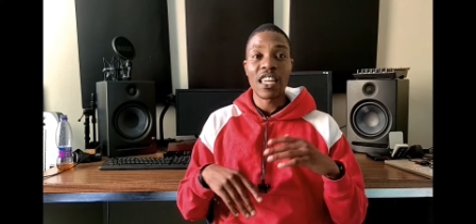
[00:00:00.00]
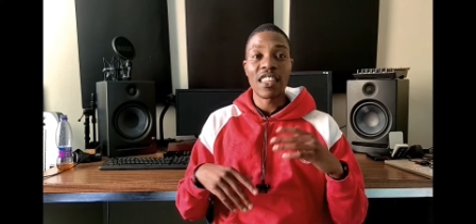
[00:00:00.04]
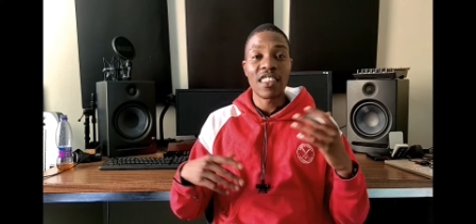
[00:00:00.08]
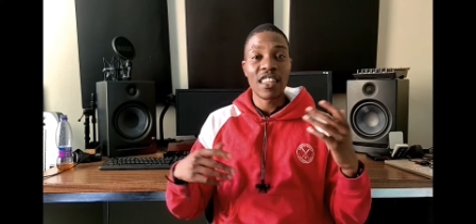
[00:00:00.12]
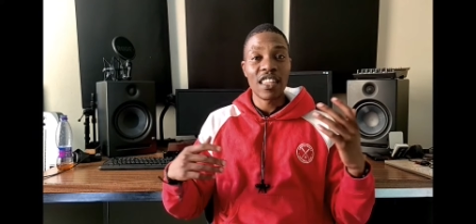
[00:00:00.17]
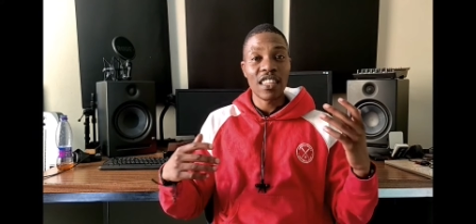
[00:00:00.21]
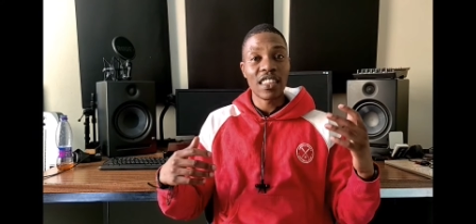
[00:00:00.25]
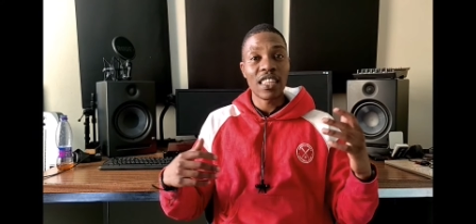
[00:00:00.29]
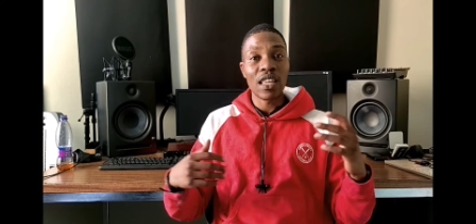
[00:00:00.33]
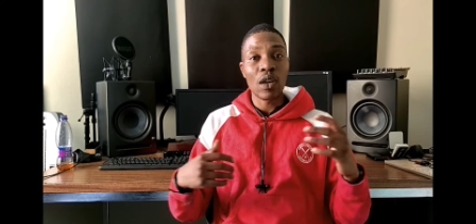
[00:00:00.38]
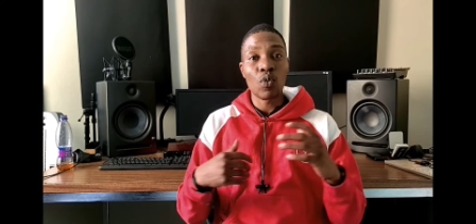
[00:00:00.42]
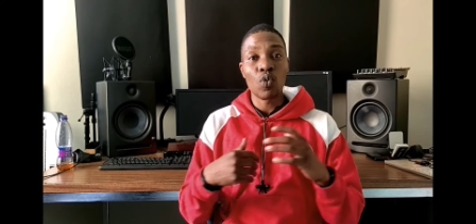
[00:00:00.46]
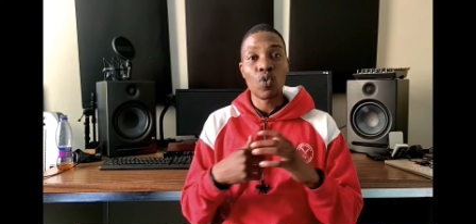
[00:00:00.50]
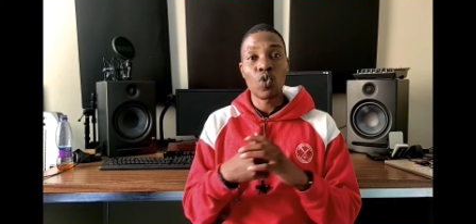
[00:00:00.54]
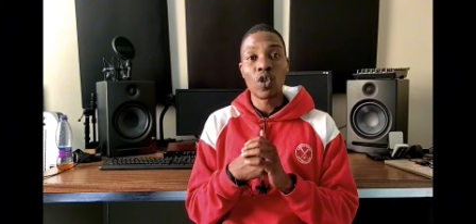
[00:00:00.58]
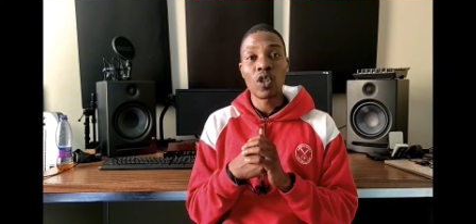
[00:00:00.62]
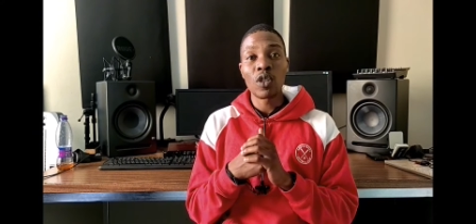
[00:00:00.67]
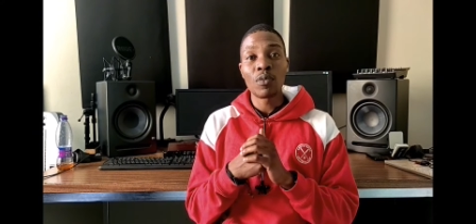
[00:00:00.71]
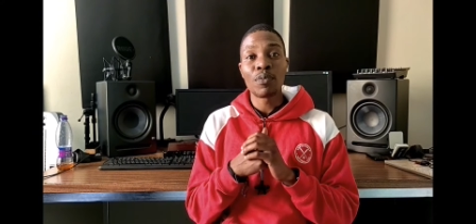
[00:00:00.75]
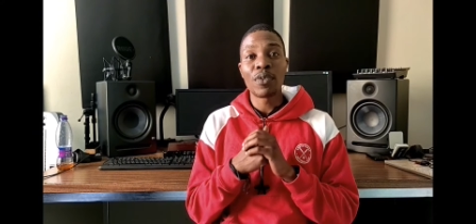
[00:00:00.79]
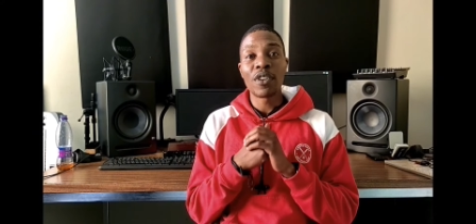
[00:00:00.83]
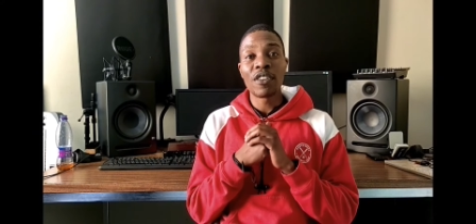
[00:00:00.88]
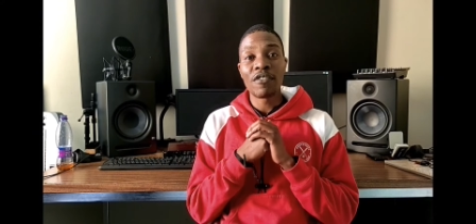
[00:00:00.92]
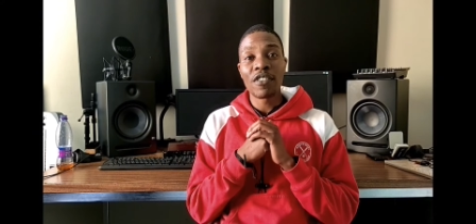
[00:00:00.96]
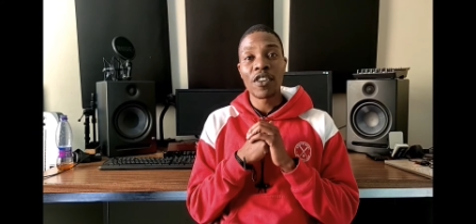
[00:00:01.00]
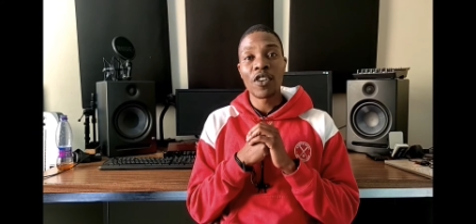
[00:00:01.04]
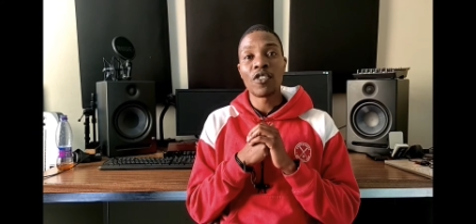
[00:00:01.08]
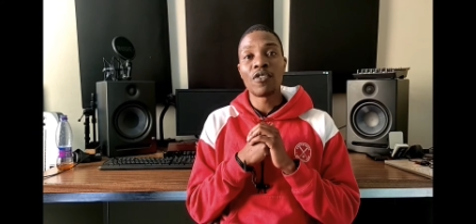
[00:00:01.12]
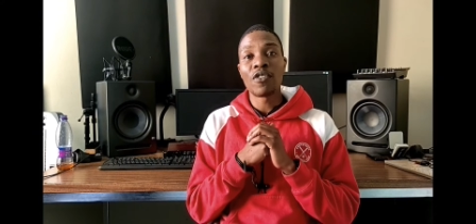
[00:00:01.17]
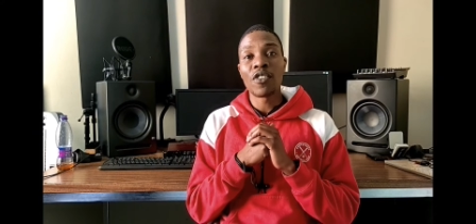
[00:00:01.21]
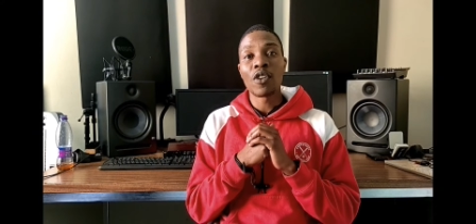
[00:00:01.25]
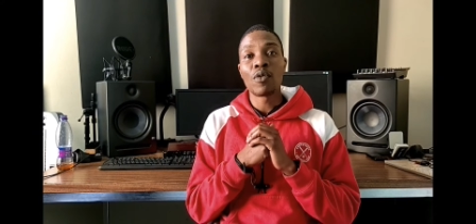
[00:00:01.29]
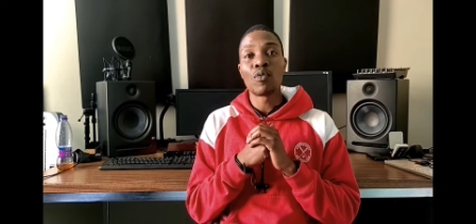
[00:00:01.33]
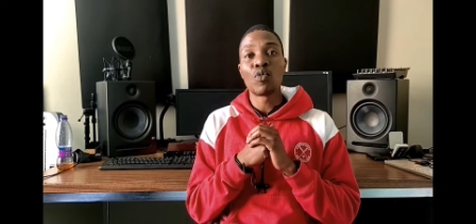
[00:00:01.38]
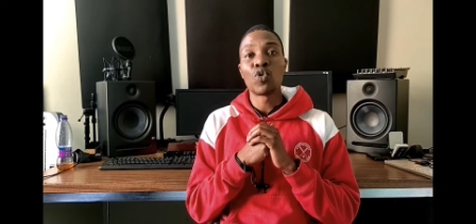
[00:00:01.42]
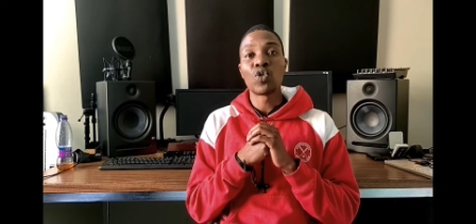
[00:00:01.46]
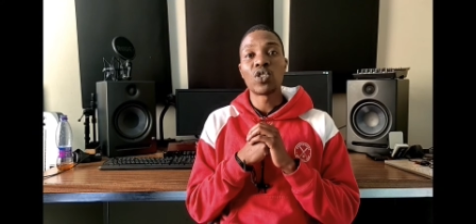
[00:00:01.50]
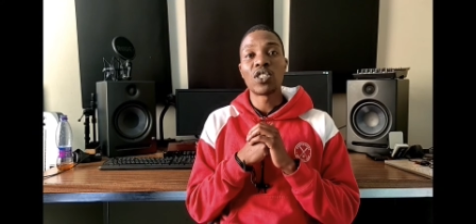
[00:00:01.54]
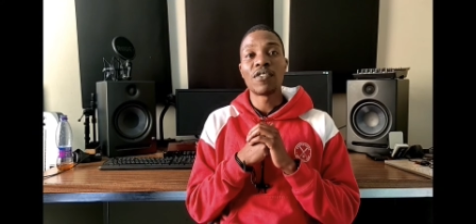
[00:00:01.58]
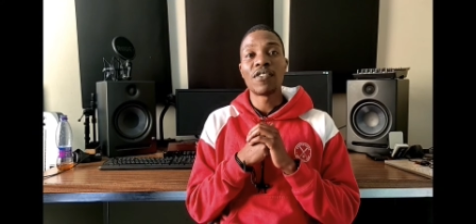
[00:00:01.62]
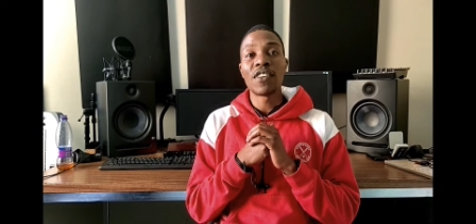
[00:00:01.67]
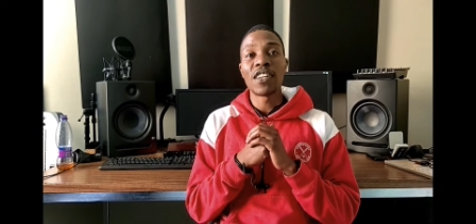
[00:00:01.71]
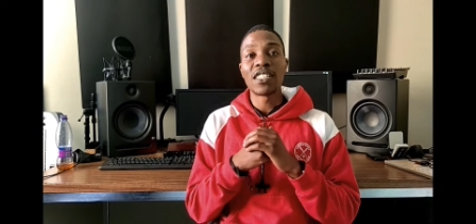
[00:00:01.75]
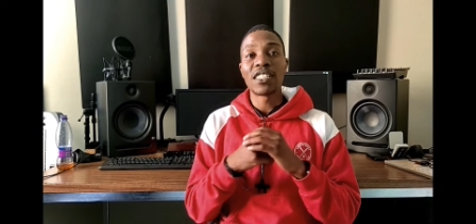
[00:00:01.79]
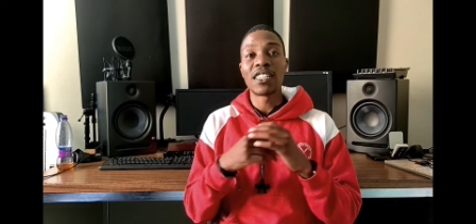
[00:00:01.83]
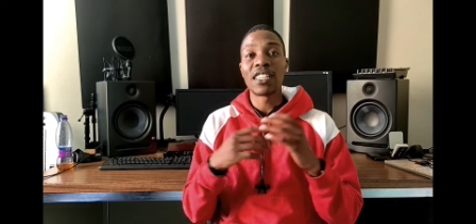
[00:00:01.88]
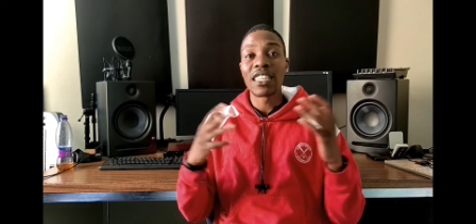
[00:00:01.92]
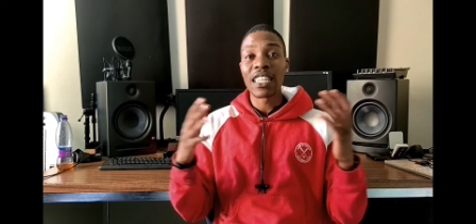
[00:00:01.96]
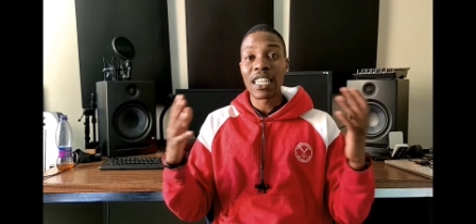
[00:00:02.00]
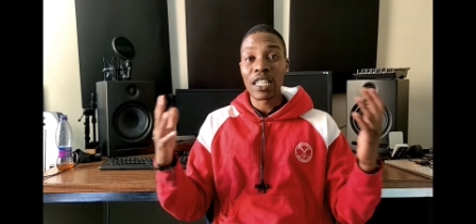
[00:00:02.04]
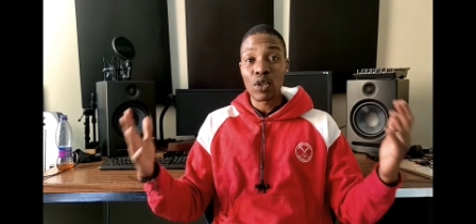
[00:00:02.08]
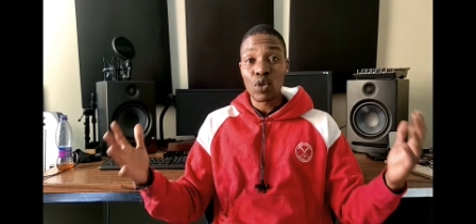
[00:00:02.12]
I think they will be very, very motivated.